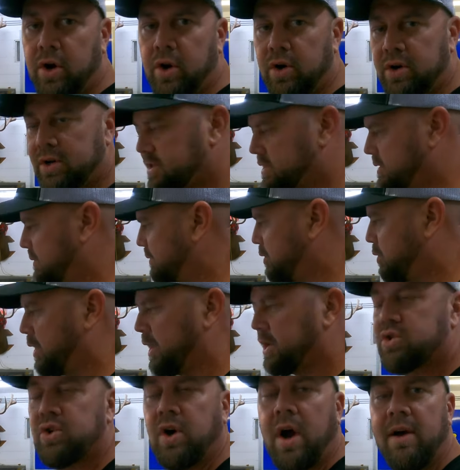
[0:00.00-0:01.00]
or some
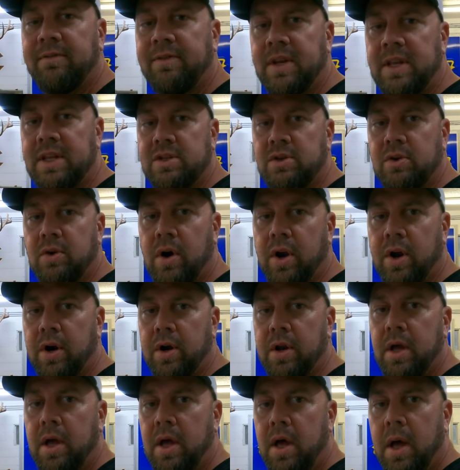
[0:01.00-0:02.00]
quick dry
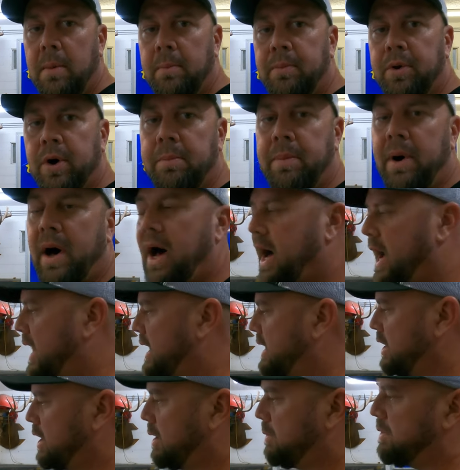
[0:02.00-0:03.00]
5200, put
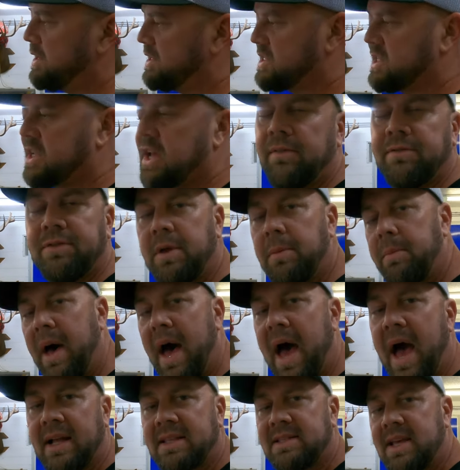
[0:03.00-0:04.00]
behind here. I'm gonna scuff the
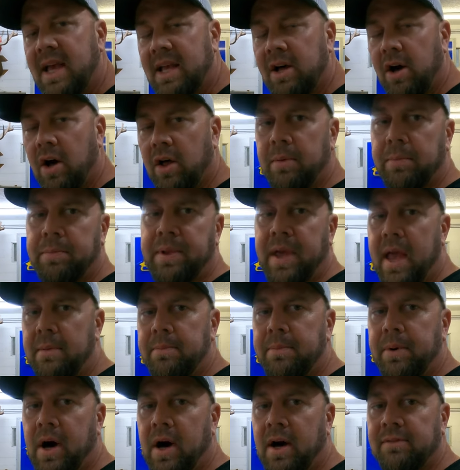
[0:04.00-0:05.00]
back, take all the
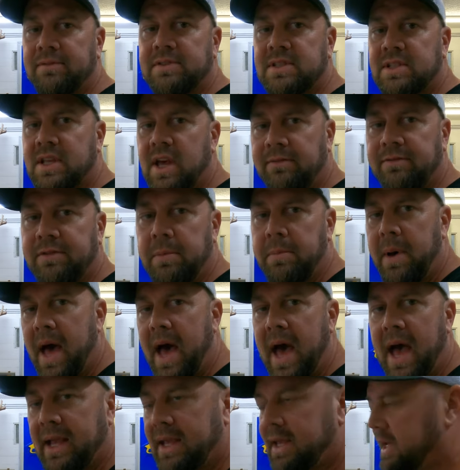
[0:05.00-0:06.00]
tape off, scuff the
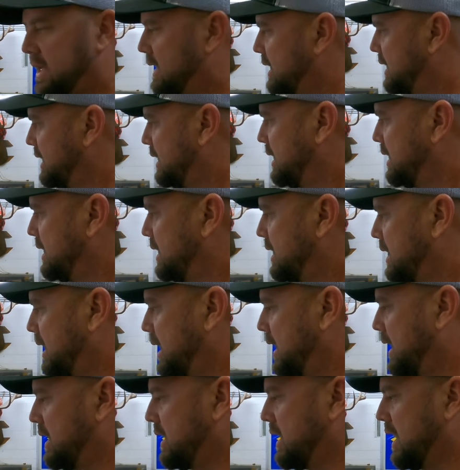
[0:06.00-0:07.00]
back,
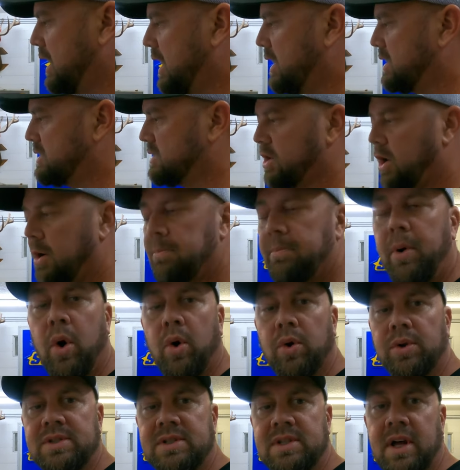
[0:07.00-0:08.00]
and start
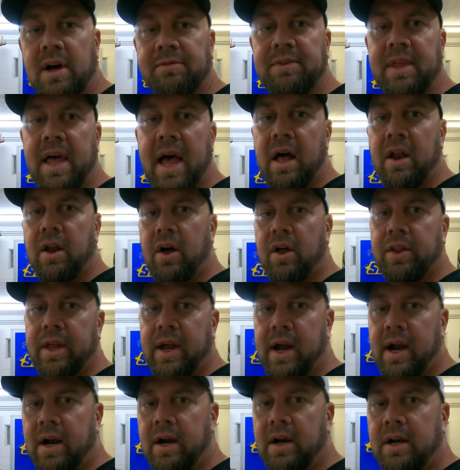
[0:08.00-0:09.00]
bolting stuff down on
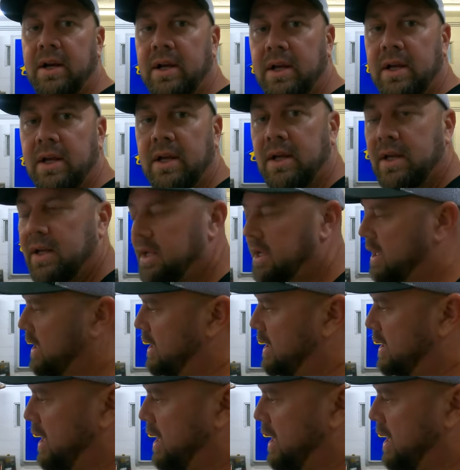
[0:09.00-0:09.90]
there. And